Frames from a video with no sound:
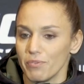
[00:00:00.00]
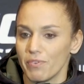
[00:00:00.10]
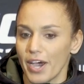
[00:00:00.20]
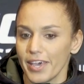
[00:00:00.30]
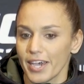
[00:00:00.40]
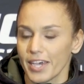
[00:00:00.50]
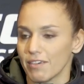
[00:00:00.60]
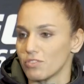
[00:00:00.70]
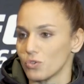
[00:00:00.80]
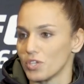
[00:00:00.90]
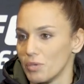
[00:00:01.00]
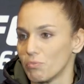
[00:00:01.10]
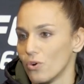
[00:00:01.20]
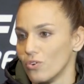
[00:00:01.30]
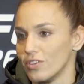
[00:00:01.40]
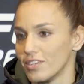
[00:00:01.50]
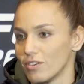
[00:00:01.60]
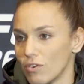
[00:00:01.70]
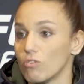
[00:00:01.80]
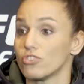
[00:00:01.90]
why I have to keep going
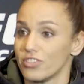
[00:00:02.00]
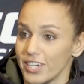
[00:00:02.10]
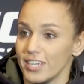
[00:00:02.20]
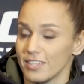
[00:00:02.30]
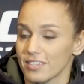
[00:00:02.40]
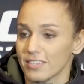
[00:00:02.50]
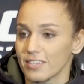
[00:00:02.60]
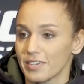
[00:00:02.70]
on the trainings.